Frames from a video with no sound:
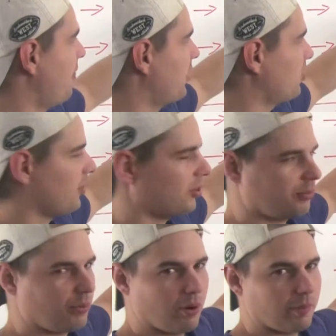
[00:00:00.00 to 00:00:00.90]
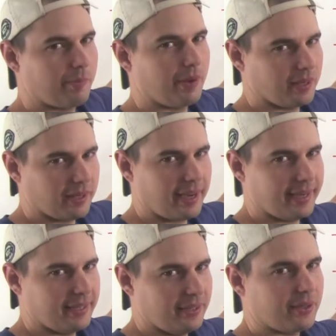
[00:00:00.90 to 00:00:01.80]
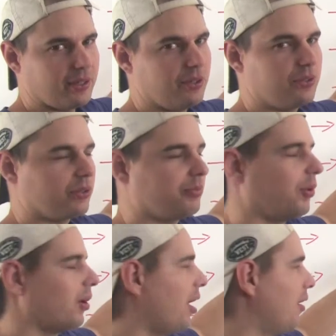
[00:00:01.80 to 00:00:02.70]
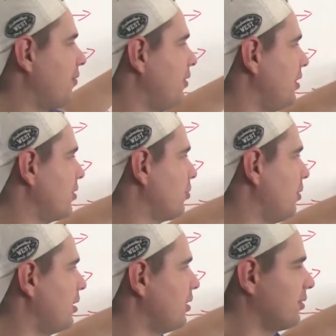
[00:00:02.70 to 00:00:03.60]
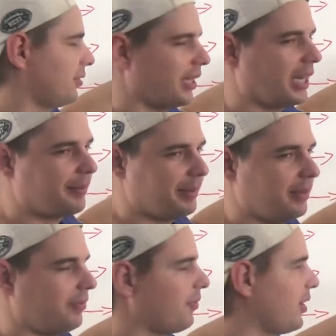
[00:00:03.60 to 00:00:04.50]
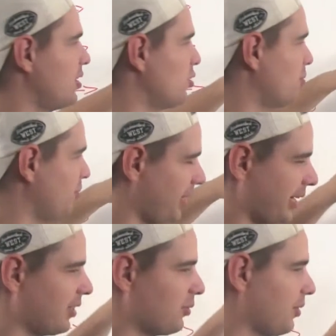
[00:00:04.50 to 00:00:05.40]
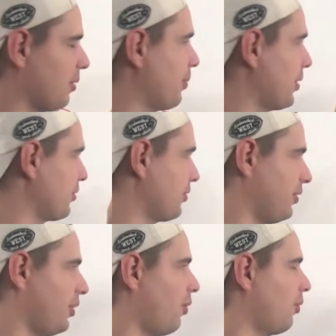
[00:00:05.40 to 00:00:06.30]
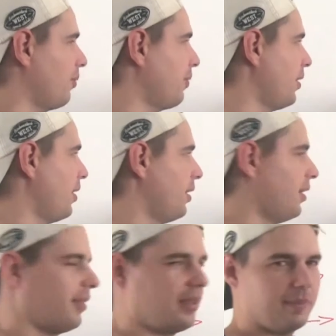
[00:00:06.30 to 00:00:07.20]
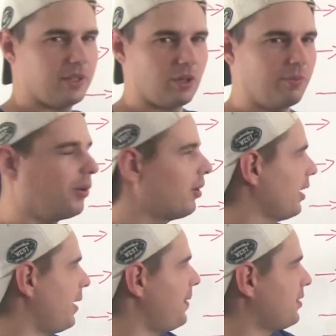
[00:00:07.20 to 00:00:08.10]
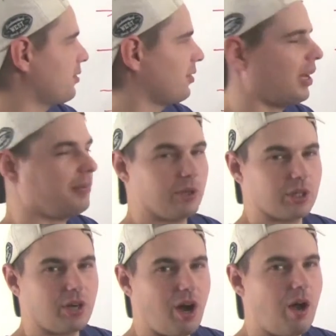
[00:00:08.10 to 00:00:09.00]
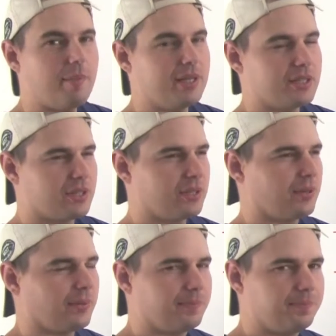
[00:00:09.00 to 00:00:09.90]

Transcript: This one's more polite. You can use it more often. This one is, you gotta be friends, I guess, with the person, know them a little more. And this is a lot more common too.